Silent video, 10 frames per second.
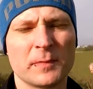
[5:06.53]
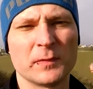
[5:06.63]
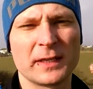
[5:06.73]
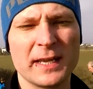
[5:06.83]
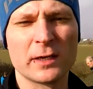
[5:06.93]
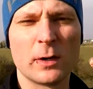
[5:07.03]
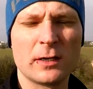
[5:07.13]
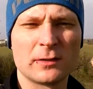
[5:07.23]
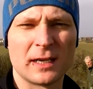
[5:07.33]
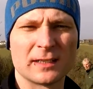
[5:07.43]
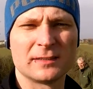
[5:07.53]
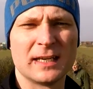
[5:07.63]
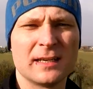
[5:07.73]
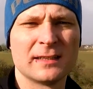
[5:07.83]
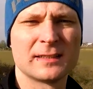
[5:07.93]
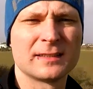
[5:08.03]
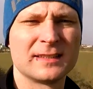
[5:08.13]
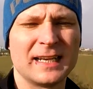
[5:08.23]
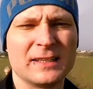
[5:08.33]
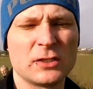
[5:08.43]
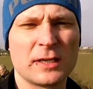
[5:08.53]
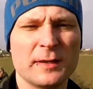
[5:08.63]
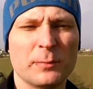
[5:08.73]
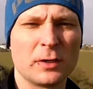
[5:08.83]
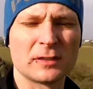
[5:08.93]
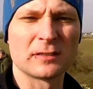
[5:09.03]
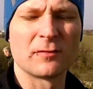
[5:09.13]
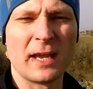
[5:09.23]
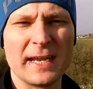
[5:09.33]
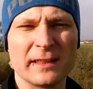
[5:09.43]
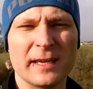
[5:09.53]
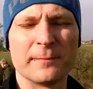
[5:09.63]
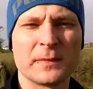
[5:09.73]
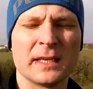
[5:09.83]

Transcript: the king recognized the strategic importance of Hadleigh